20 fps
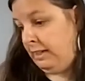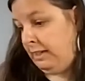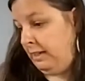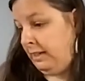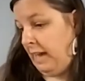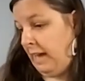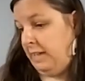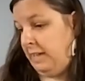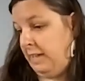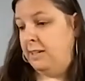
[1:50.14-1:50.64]

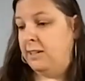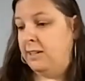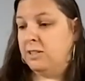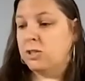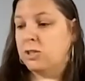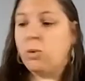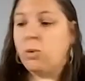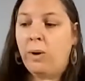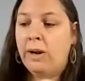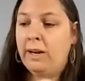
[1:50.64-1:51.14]
19 and
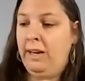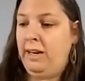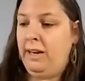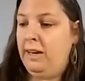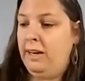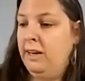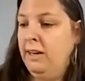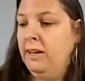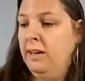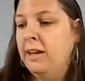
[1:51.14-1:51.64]

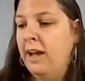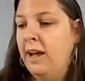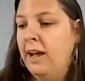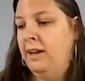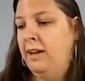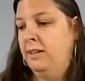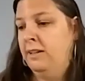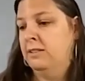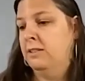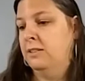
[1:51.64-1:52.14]
20
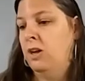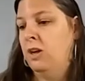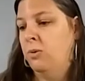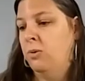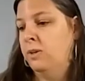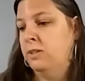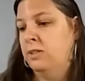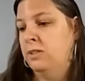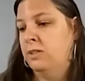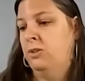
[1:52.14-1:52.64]
and
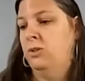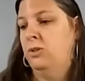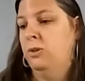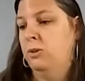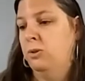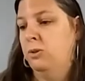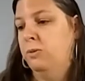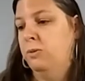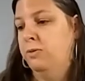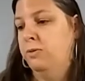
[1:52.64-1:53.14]
going
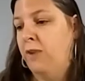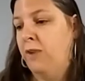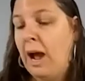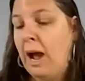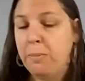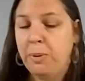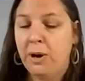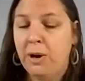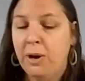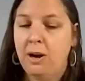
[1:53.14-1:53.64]
to
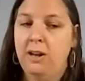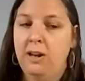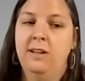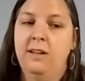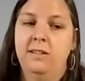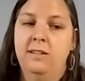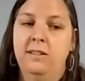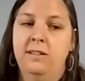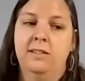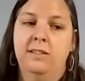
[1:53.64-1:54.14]
frat
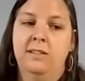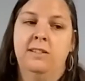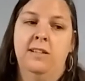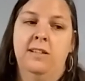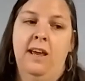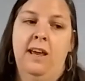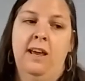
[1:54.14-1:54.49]
parties.